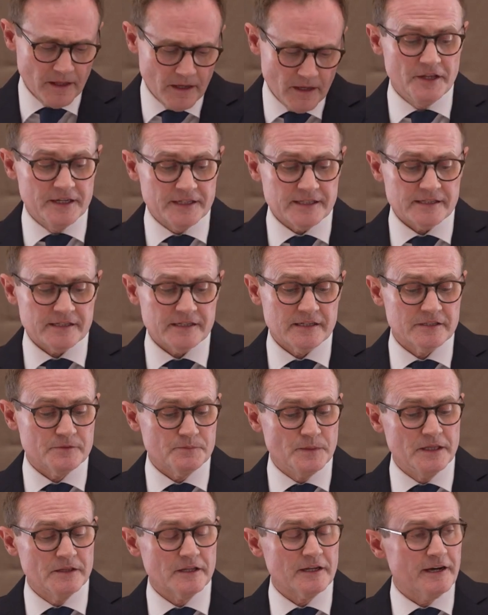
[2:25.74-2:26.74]
This has
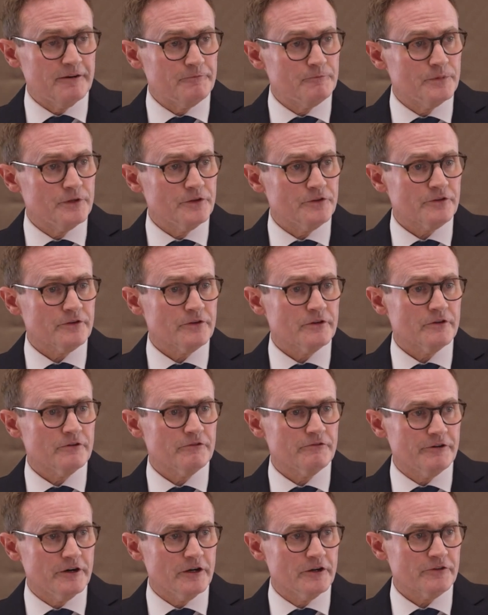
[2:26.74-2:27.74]
been the government's
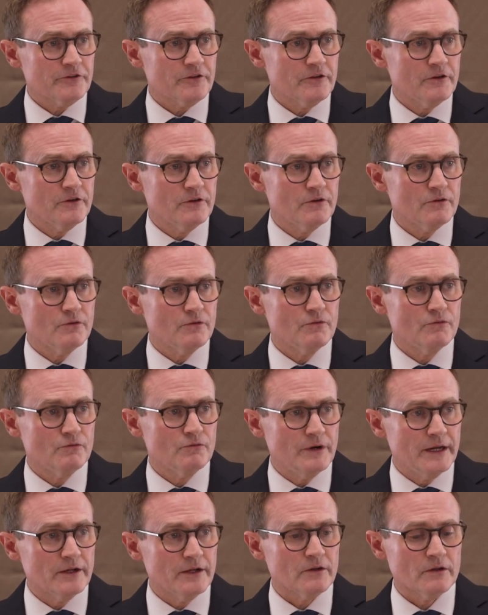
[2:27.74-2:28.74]
first
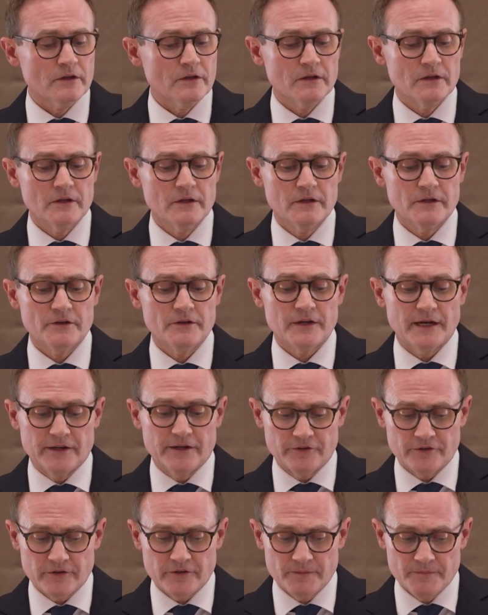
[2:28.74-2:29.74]
real
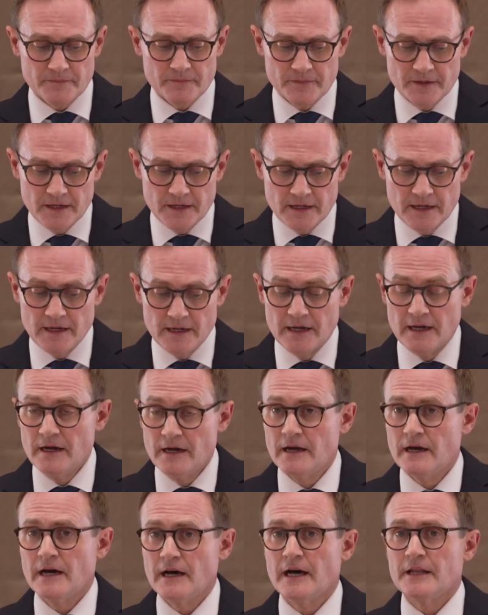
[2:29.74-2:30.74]
test,
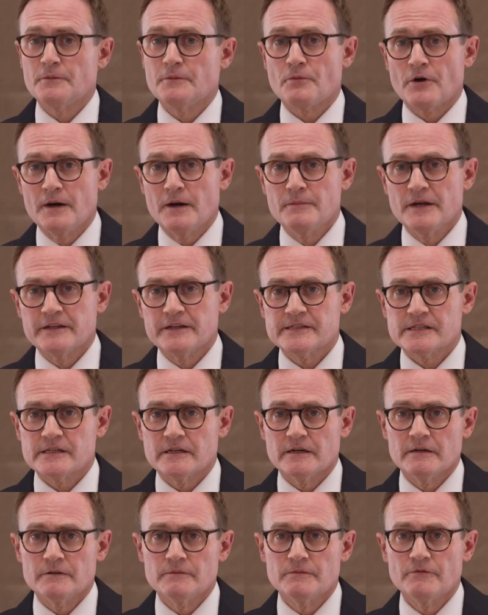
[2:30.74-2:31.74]
and the Prime
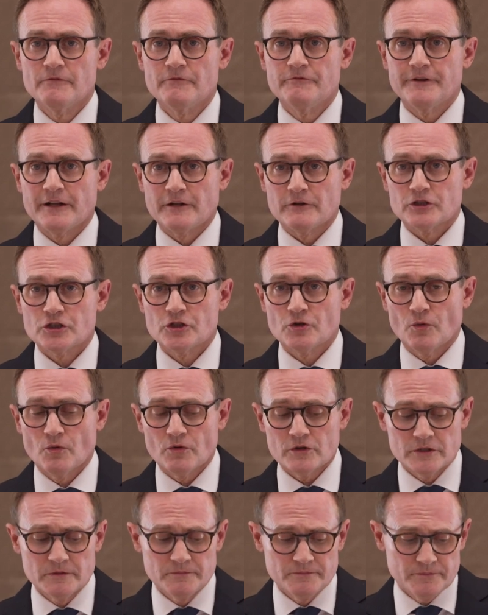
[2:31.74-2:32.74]
Minister fell
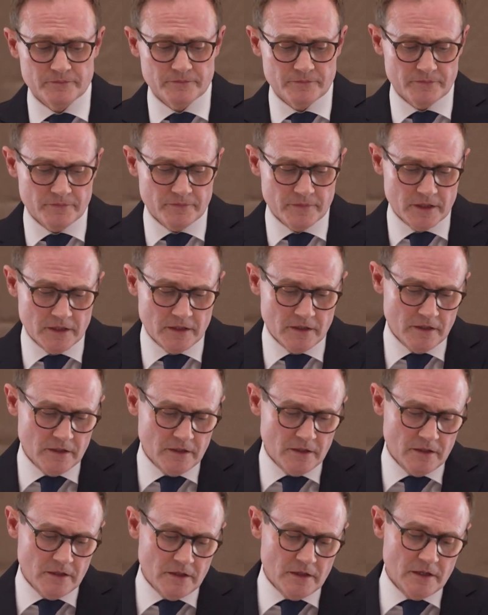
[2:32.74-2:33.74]
short.
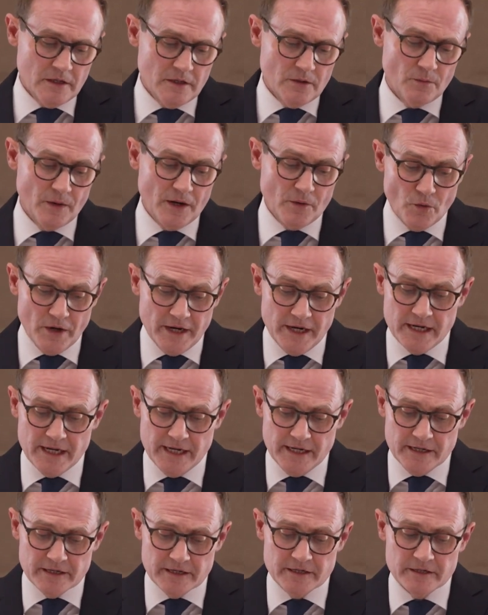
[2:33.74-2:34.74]
When we
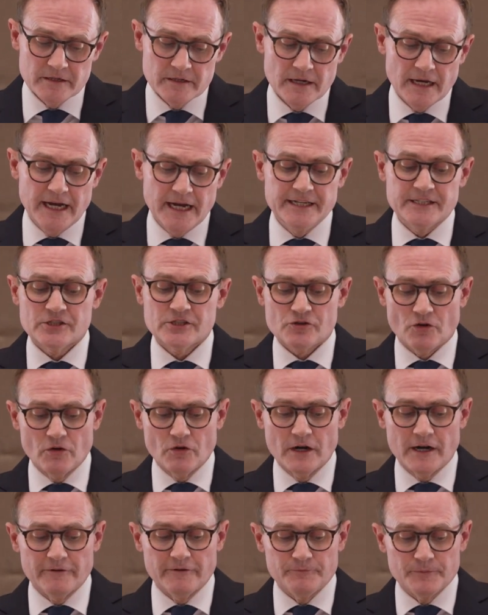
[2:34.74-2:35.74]
needed a
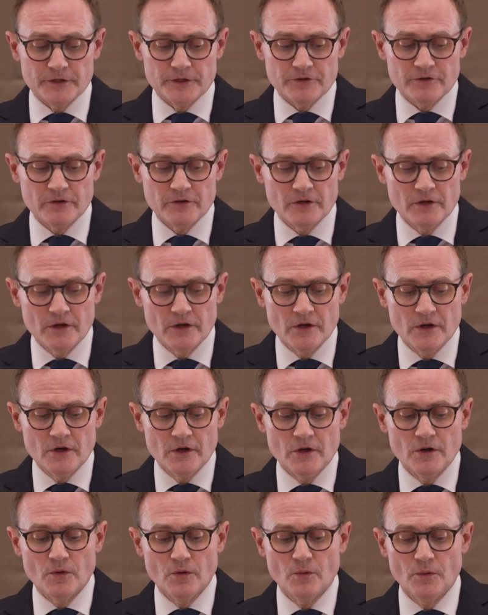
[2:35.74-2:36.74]
strong government,
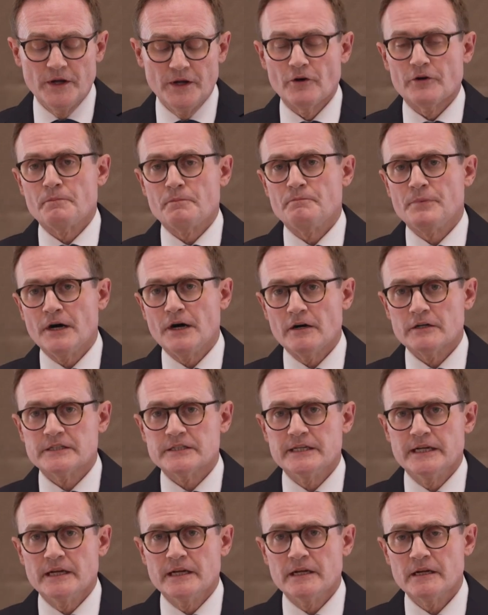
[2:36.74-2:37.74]
we got a
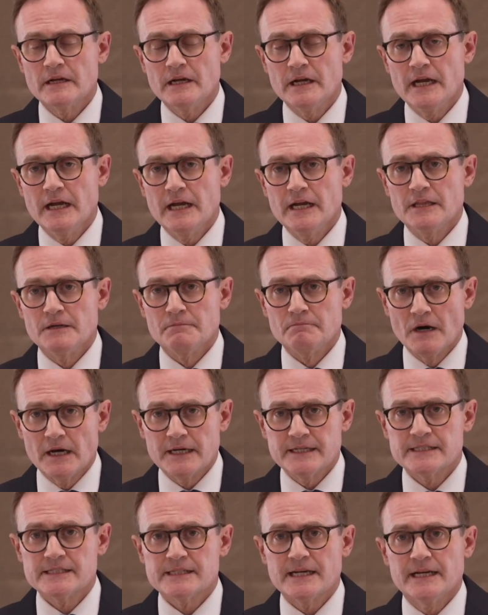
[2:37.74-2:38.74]
party in the
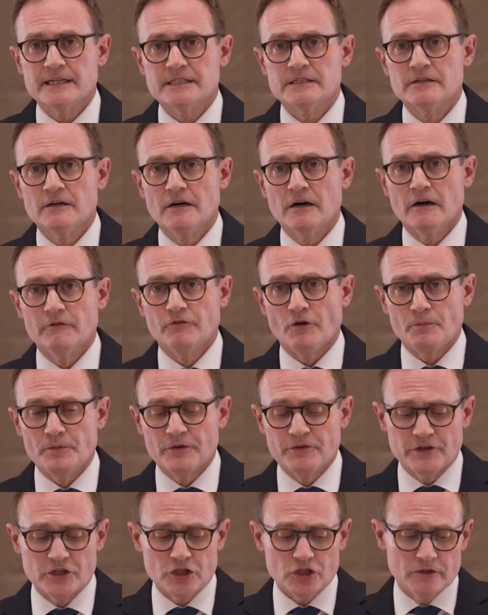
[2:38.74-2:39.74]
mindset of
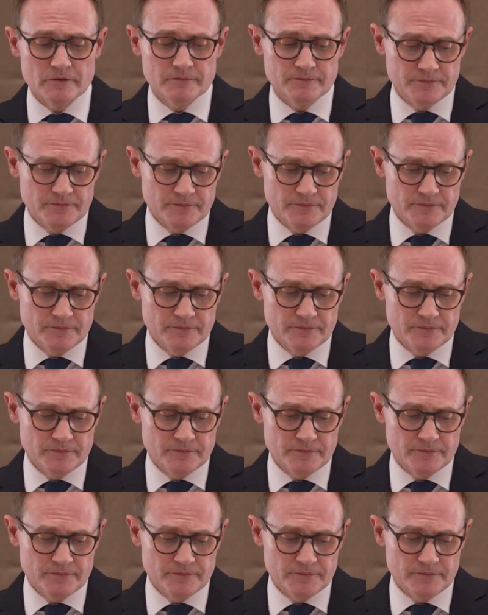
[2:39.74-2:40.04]
opposition.